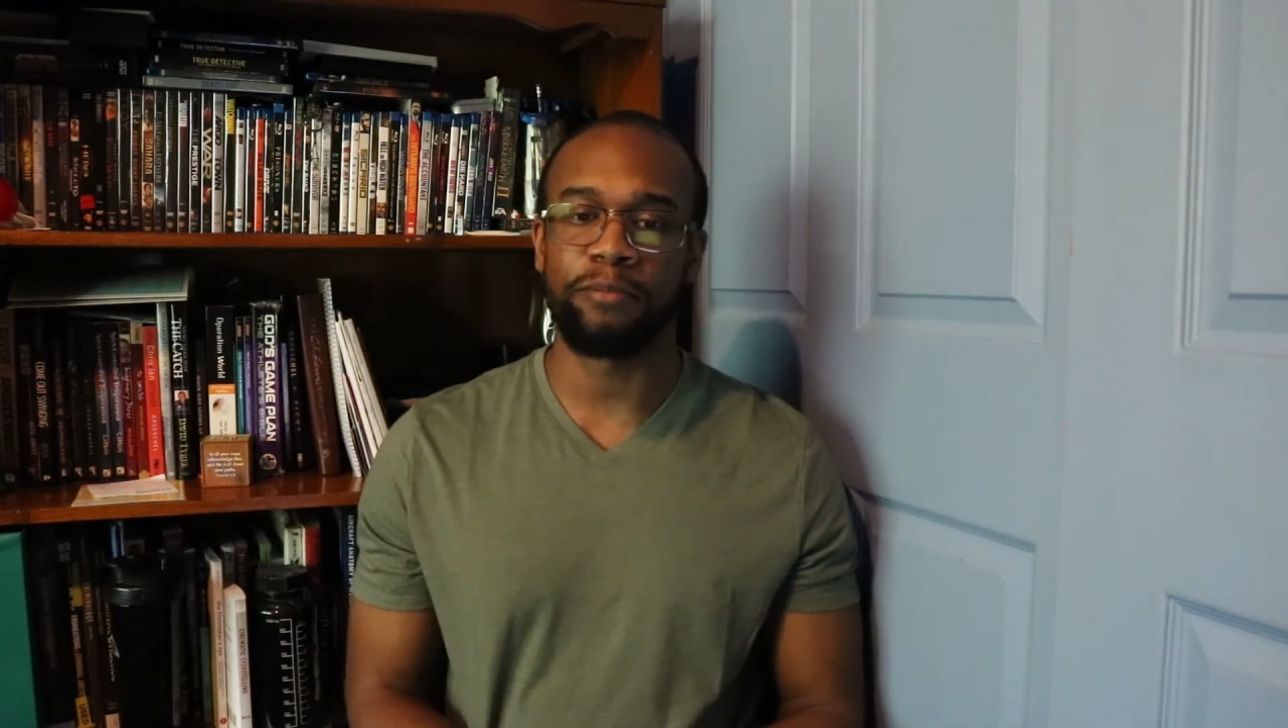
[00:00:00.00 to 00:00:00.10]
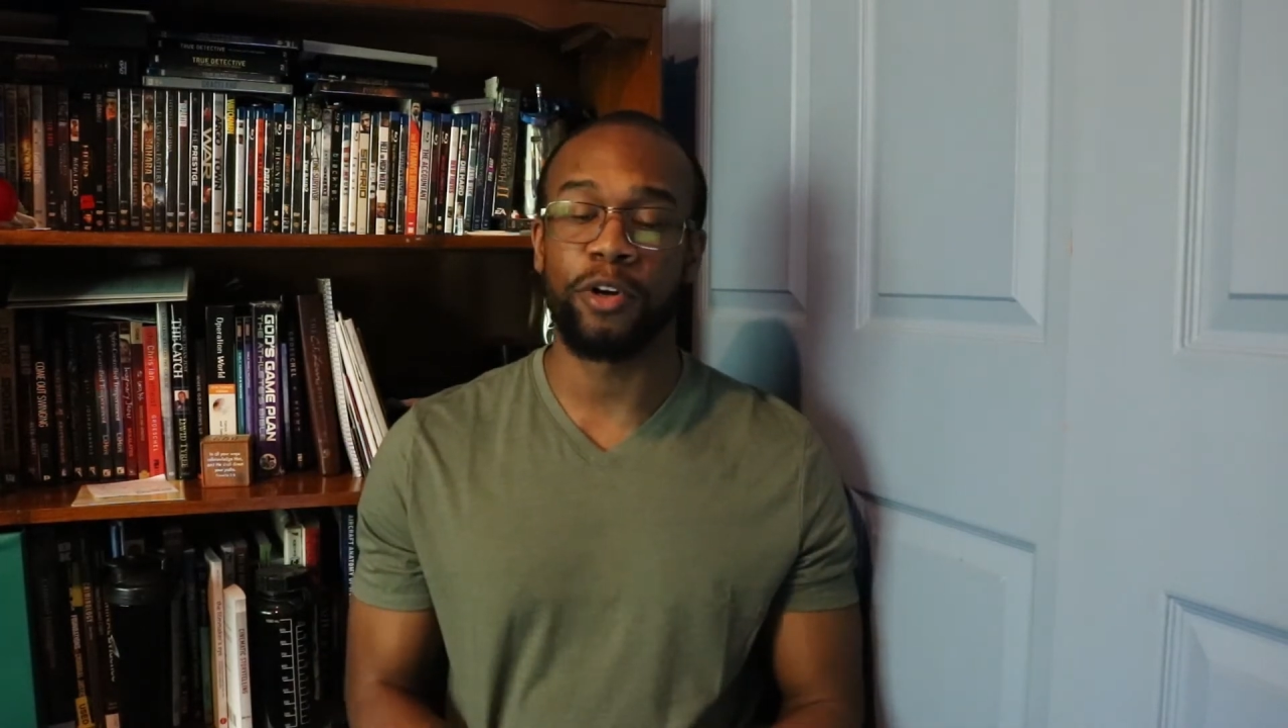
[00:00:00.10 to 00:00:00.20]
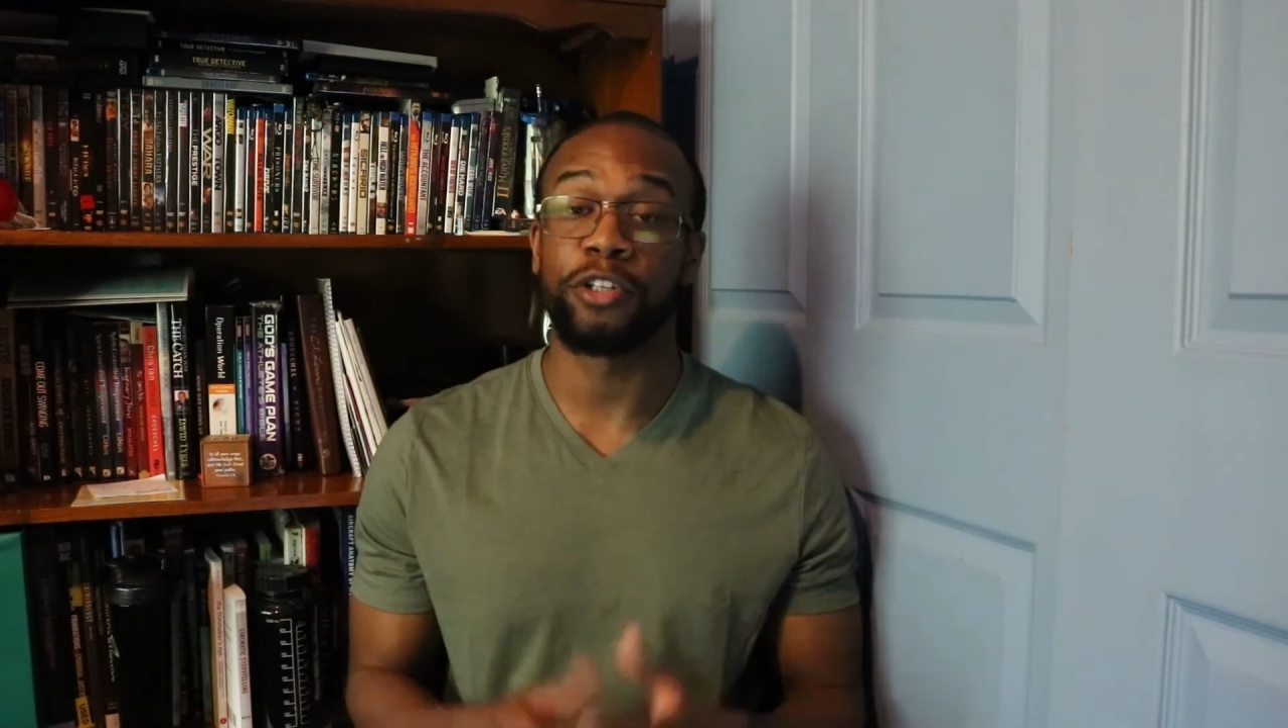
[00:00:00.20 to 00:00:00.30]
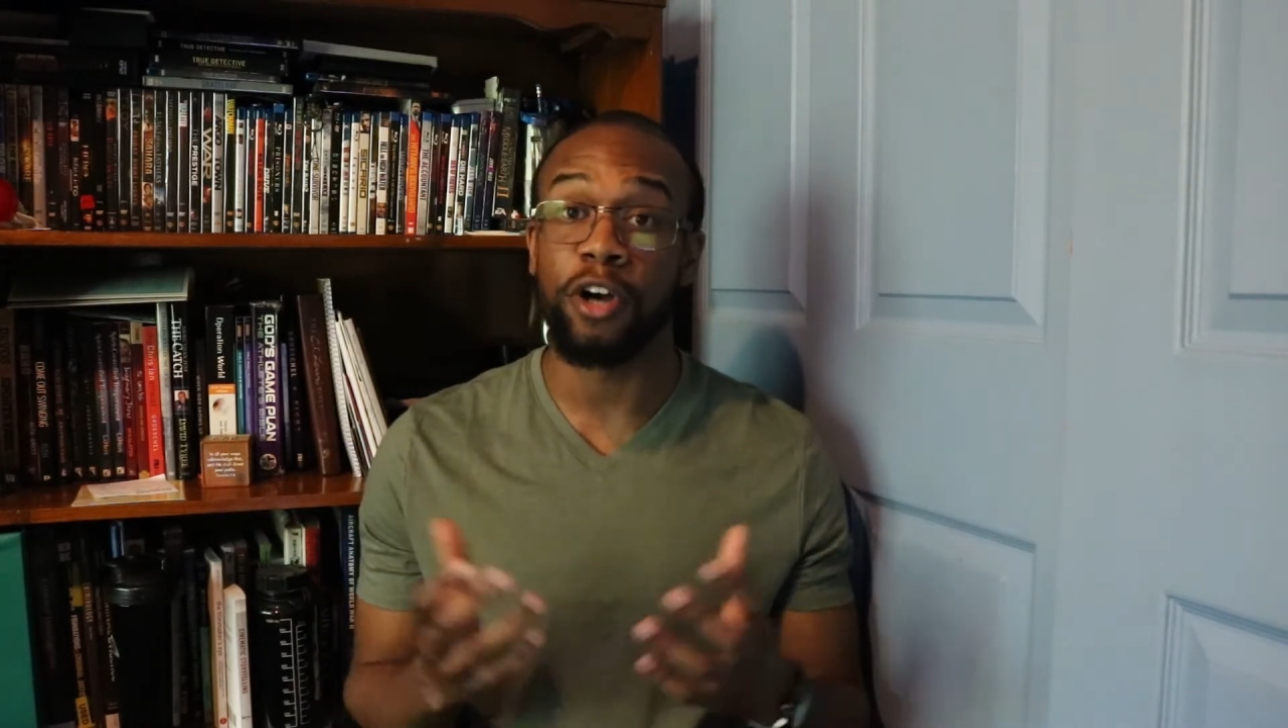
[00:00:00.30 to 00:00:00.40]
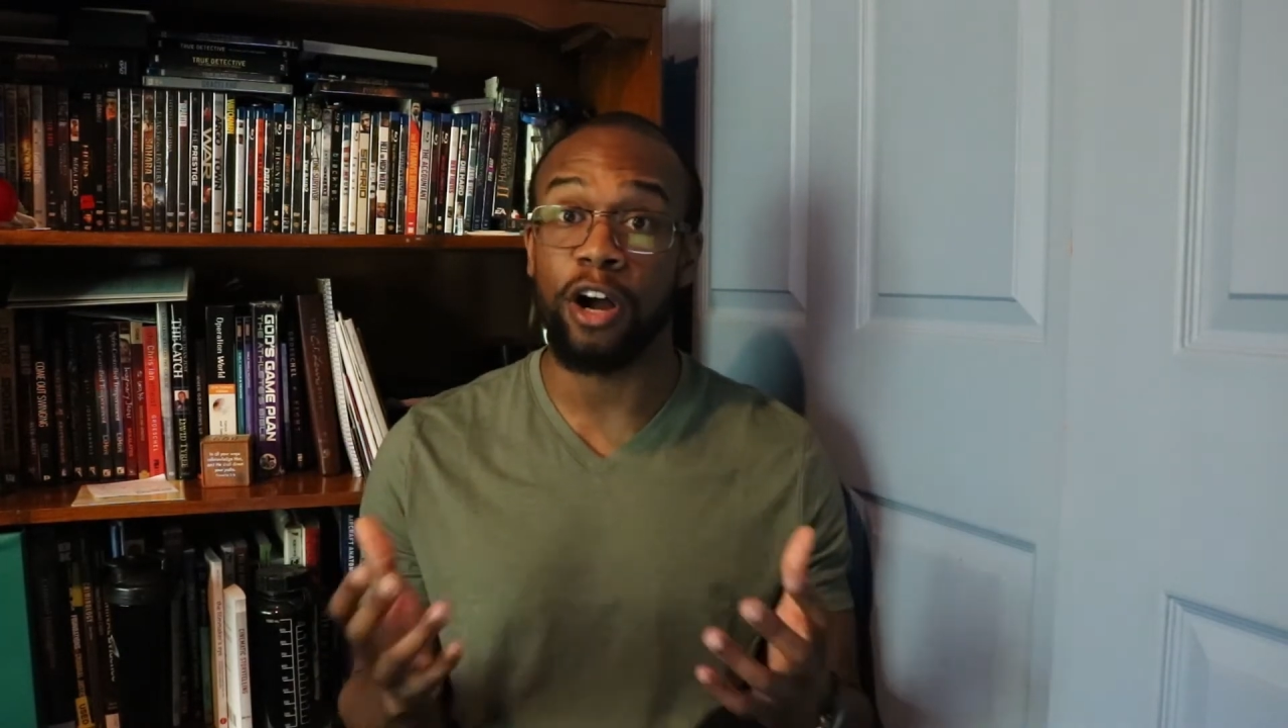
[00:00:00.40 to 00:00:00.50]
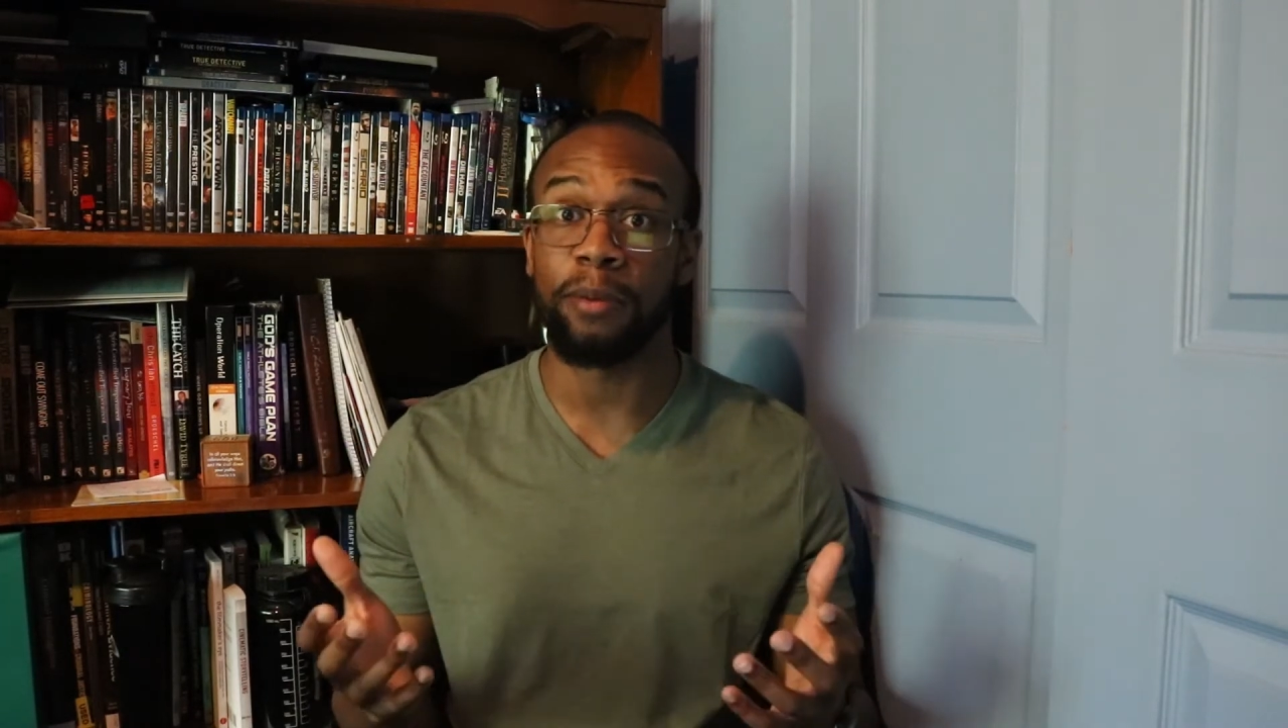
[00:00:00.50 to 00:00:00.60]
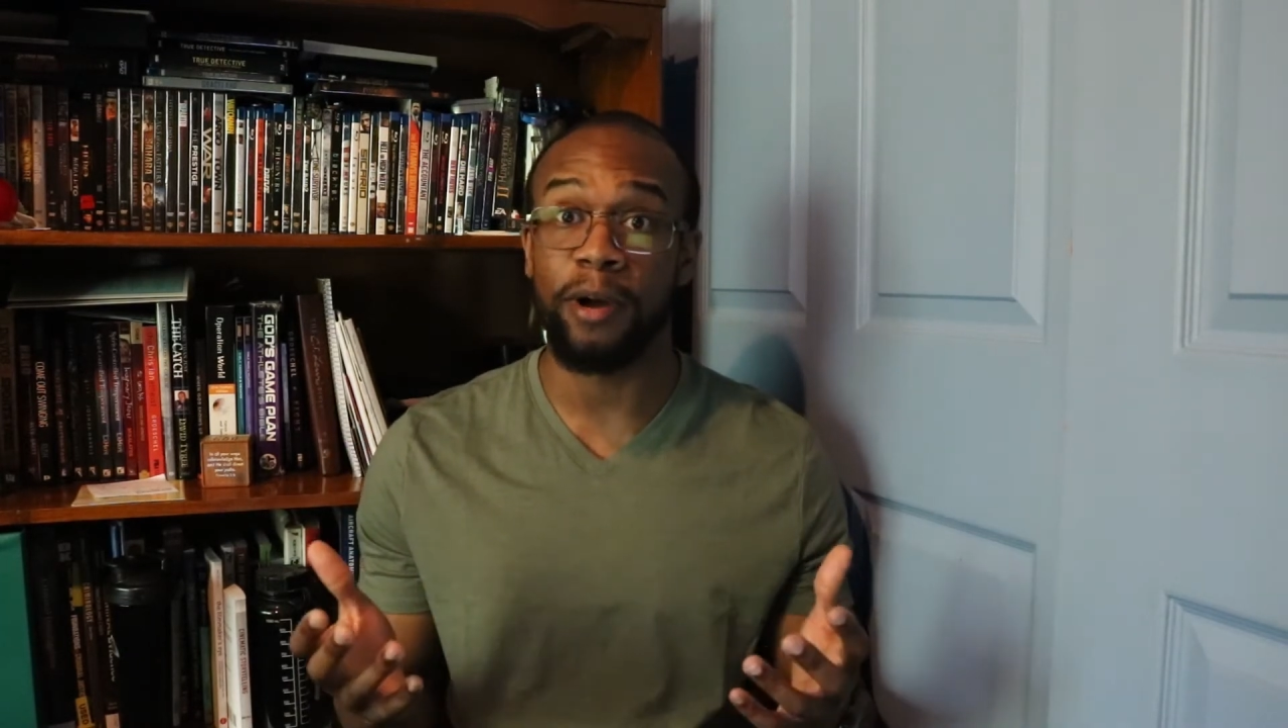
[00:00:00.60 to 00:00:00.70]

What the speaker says: going to talk